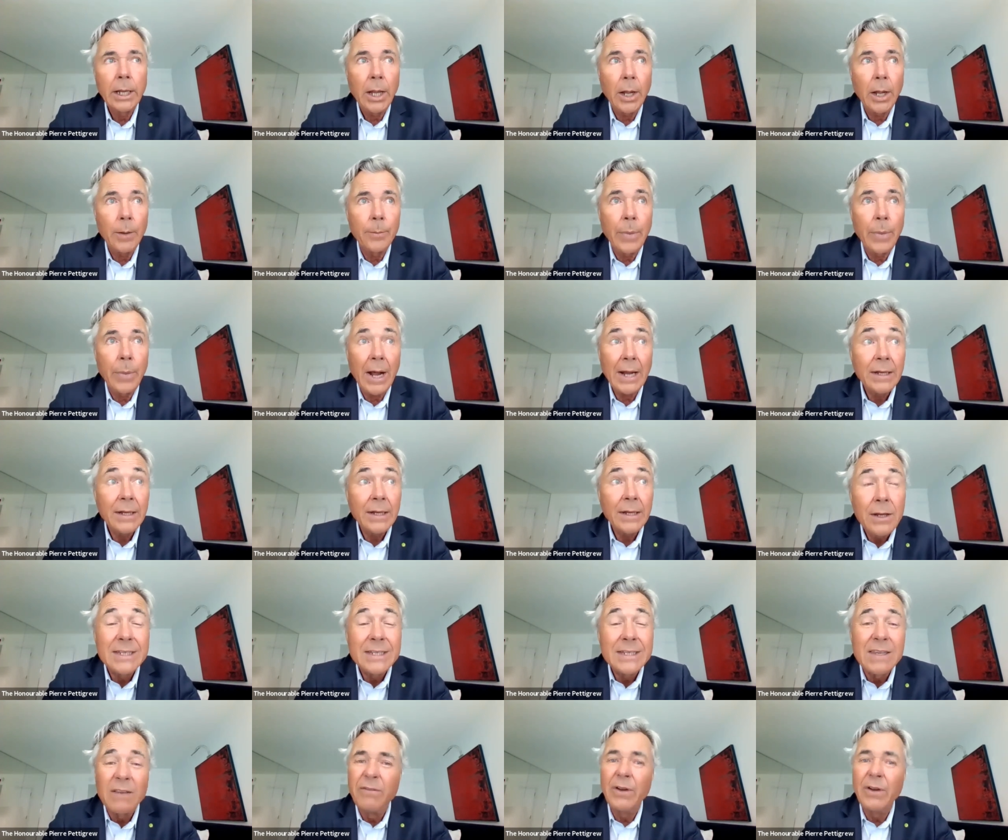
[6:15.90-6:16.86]
uh,
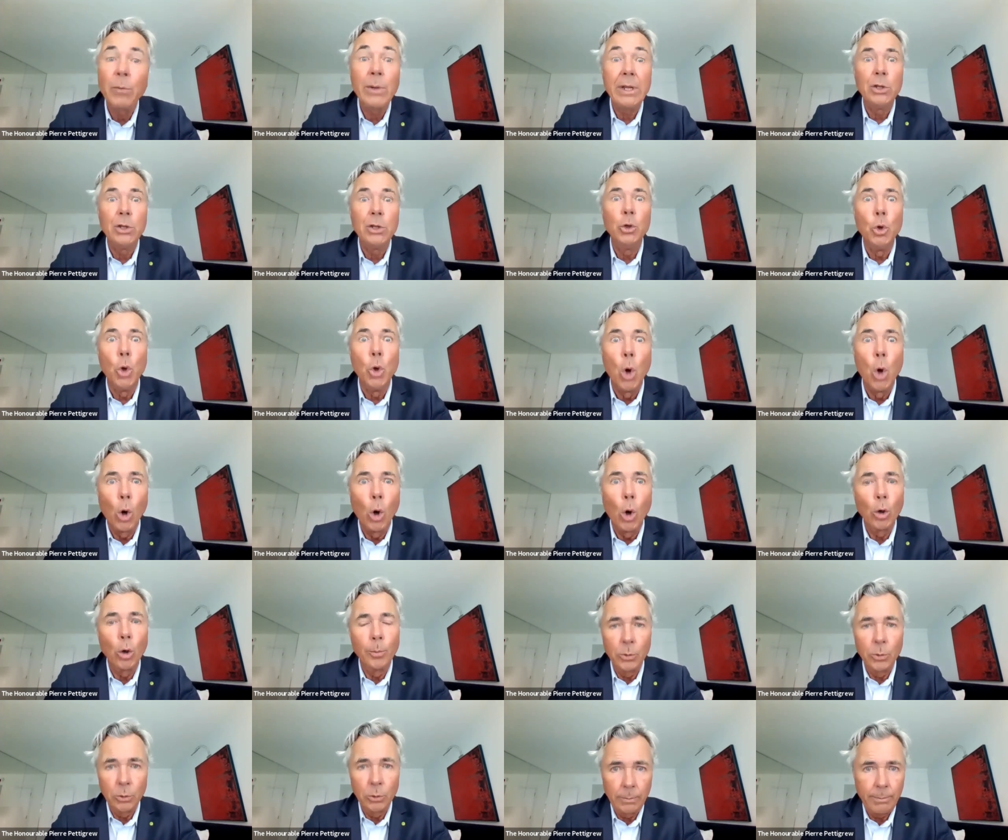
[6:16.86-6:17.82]
Biden is a very
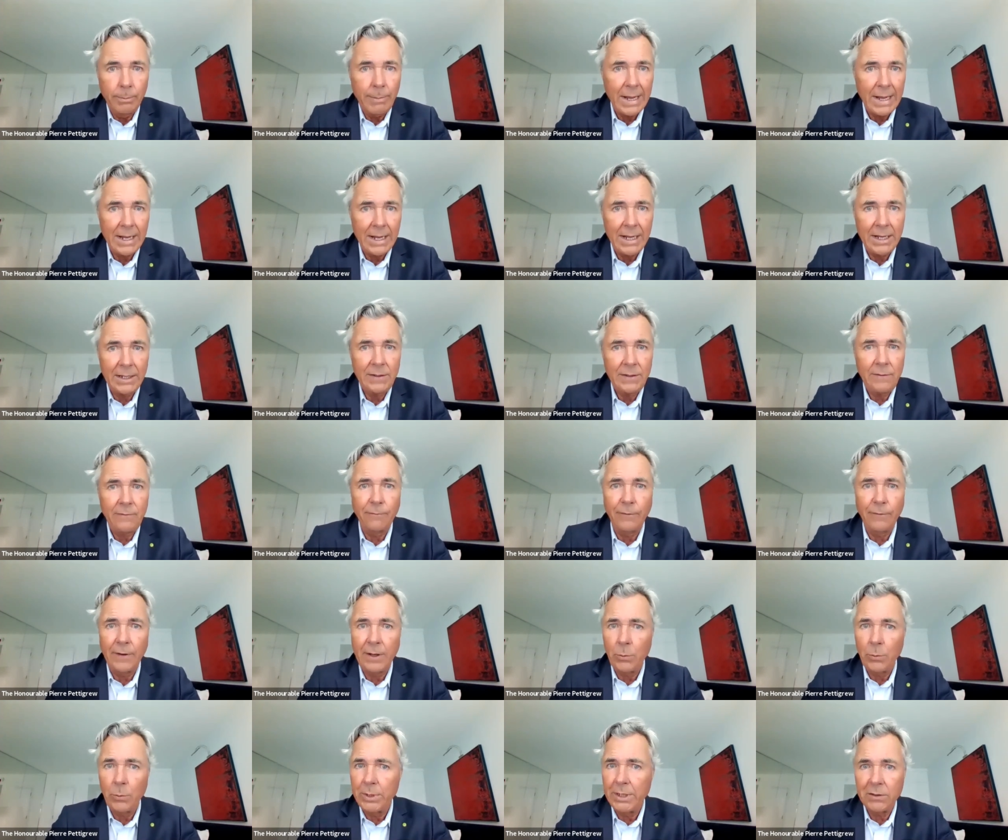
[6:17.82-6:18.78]
normal man,
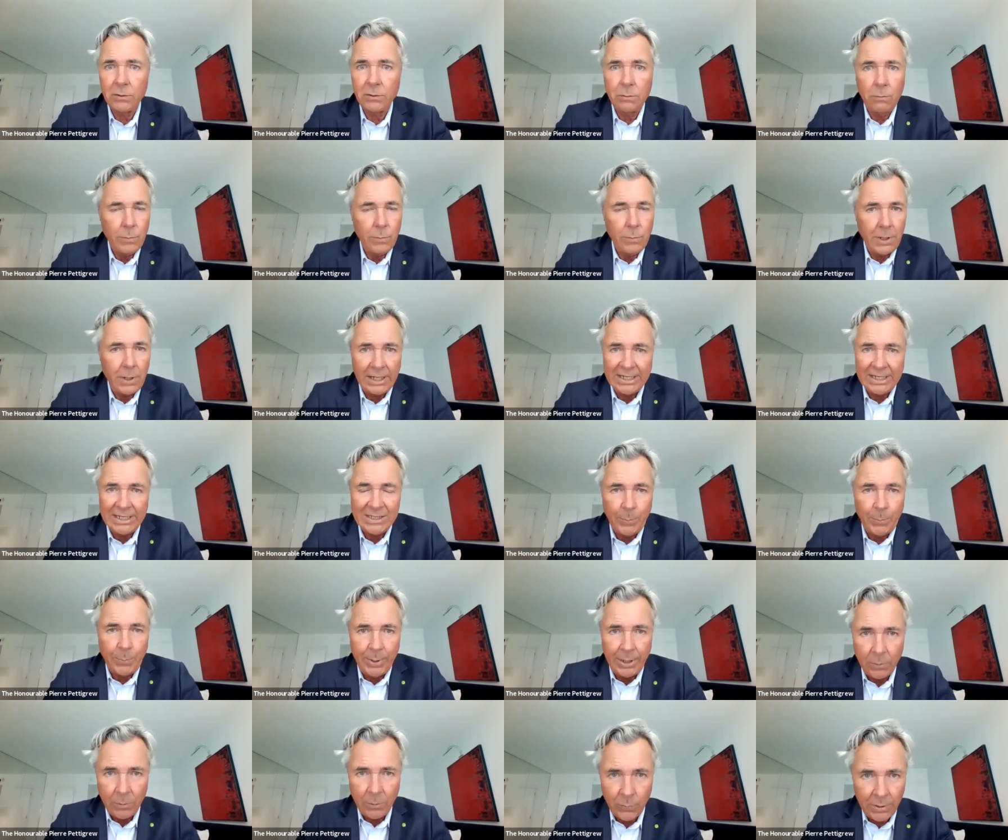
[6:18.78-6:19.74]
very
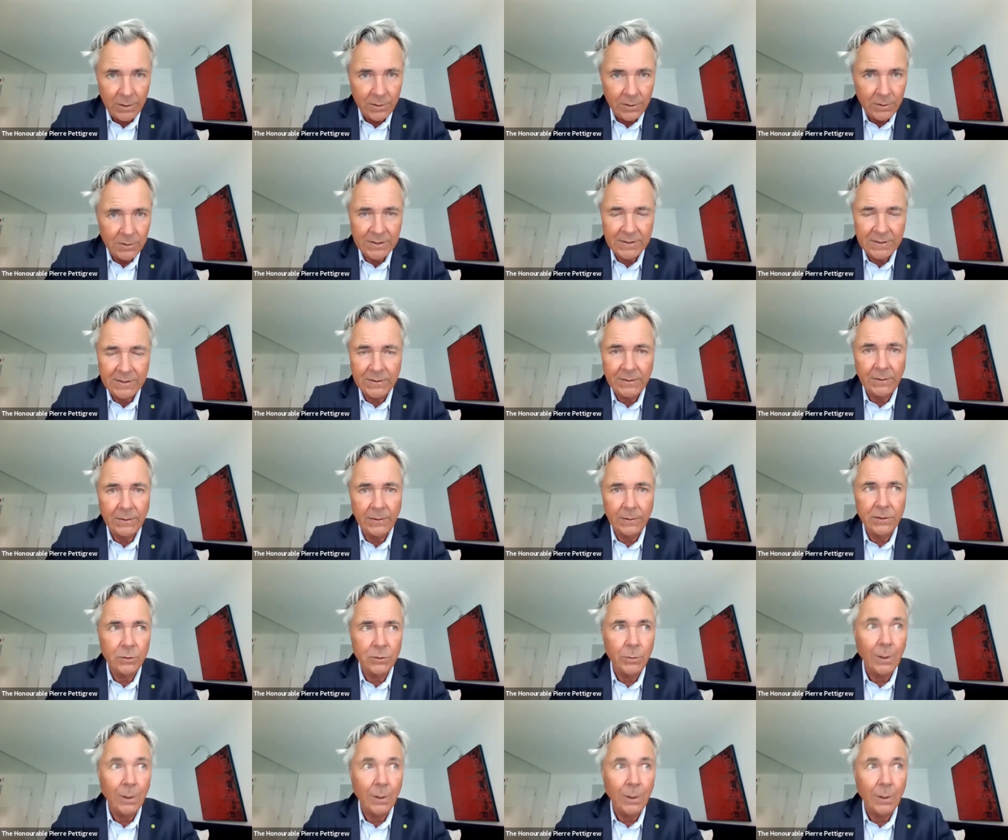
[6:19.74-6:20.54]
experienced,